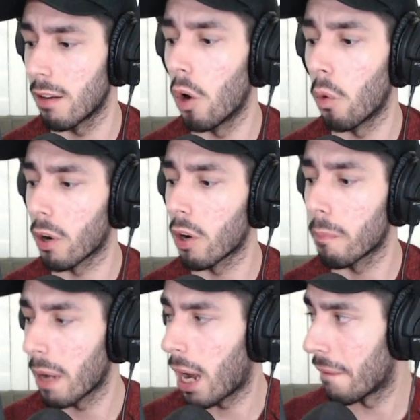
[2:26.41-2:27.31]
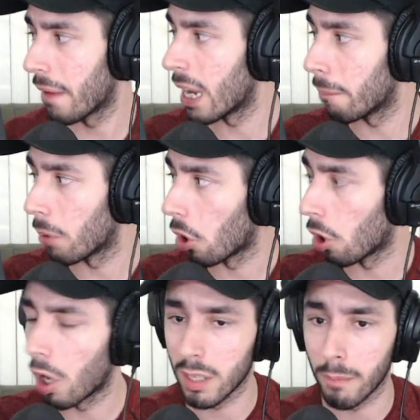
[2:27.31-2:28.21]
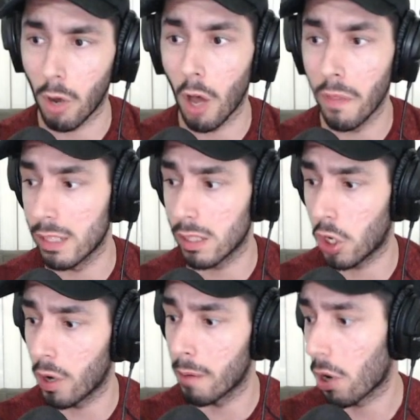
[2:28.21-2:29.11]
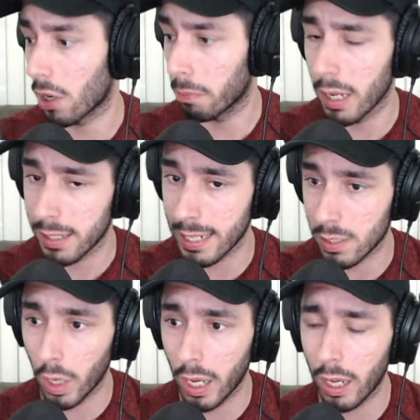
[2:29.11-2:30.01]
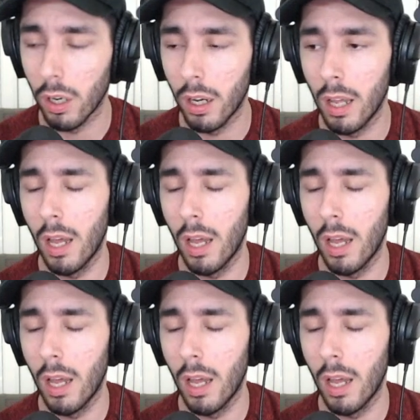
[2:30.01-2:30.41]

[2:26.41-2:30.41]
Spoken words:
we're behind the eight ball on this current marketplace as well.